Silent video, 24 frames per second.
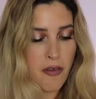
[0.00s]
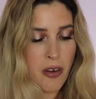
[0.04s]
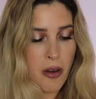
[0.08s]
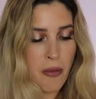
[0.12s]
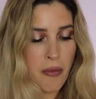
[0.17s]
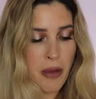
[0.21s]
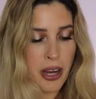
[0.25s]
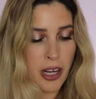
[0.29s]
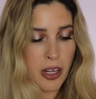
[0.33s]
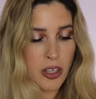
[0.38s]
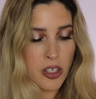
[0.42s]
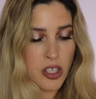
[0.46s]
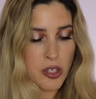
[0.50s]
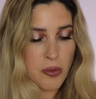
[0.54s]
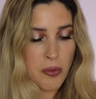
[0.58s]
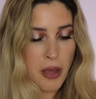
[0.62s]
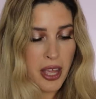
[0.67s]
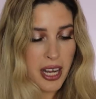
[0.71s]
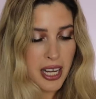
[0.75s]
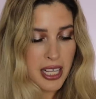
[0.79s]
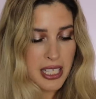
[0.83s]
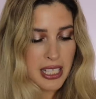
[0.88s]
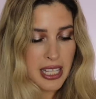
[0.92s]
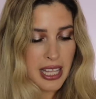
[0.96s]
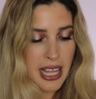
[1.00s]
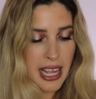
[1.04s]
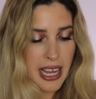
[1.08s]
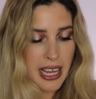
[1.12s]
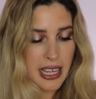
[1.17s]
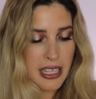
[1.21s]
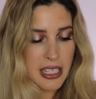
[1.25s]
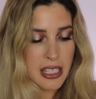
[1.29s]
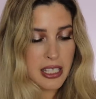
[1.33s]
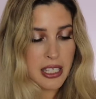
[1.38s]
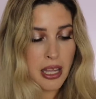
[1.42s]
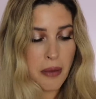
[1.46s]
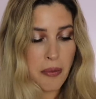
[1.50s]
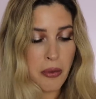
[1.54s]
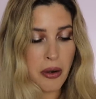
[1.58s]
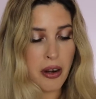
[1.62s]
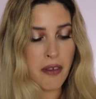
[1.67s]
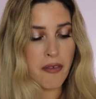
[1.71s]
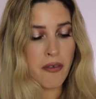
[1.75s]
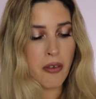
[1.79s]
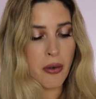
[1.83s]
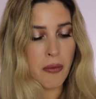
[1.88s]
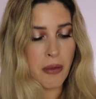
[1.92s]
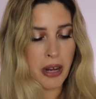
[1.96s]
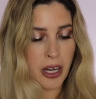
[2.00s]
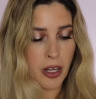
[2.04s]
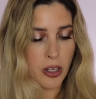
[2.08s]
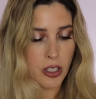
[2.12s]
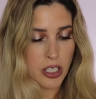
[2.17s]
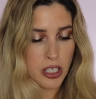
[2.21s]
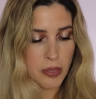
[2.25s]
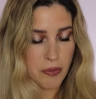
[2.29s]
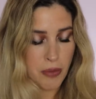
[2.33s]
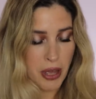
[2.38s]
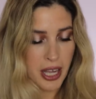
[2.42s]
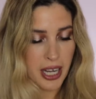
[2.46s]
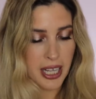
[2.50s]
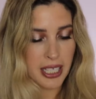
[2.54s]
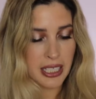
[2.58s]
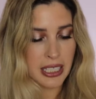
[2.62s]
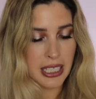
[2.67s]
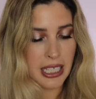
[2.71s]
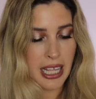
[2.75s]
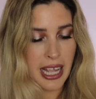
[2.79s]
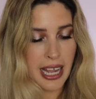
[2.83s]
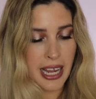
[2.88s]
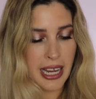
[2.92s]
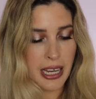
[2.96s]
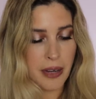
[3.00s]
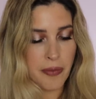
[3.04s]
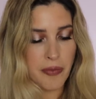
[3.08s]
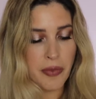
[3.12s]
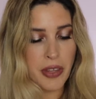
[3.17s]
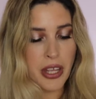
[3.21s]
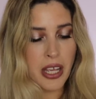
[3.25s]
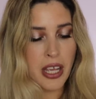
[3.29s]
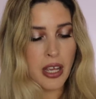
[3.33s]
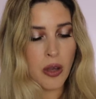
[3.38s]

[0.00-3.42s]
from my cosmetics line, separate from my cosmetics line